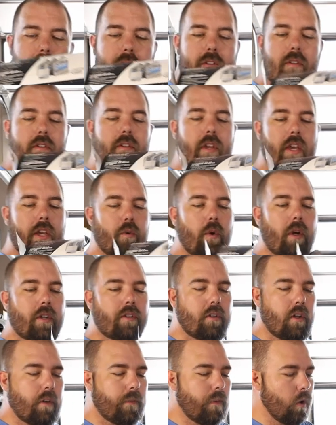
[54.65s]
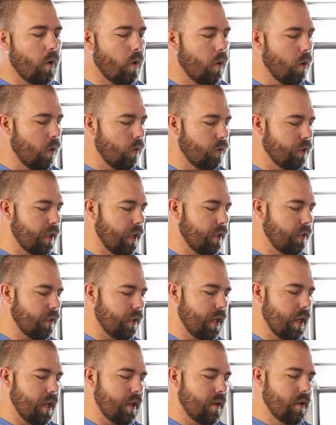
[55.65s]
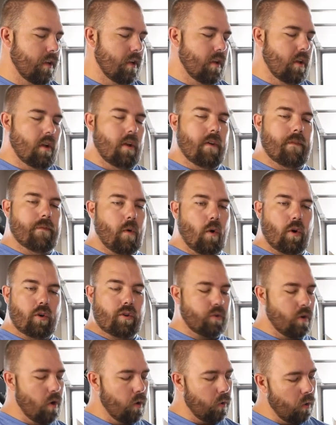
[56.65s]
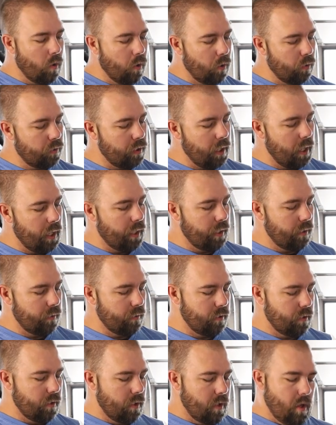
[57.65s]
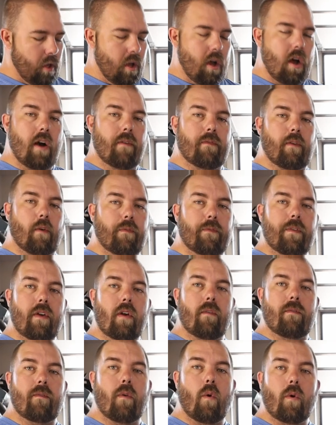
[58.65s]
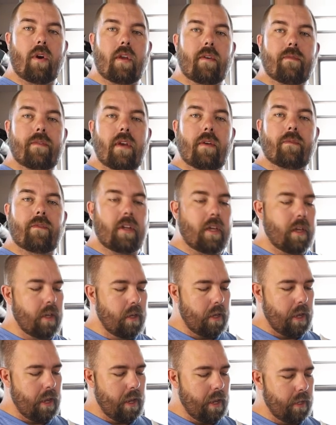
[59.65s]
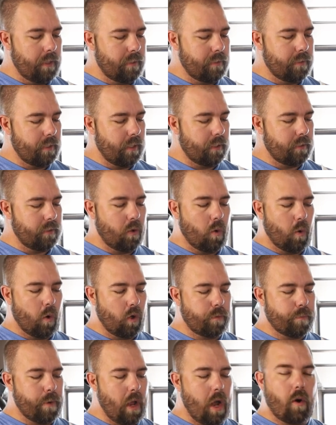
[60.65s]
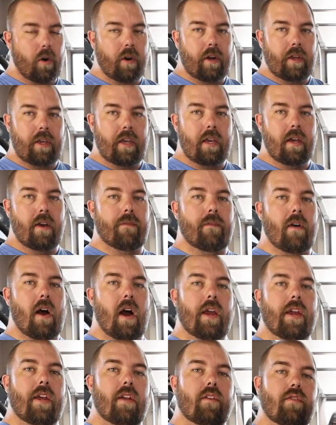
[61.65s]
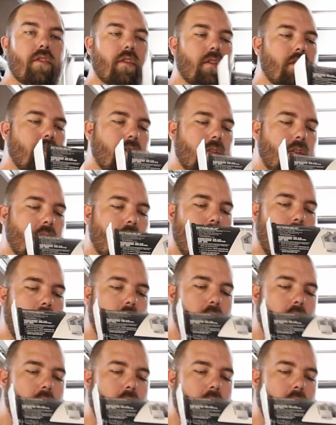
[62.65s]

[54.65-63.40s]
This is a Quicksilver oil change kit, four-stroke oil change for 40, 50, and 60 horsepower EFI engines,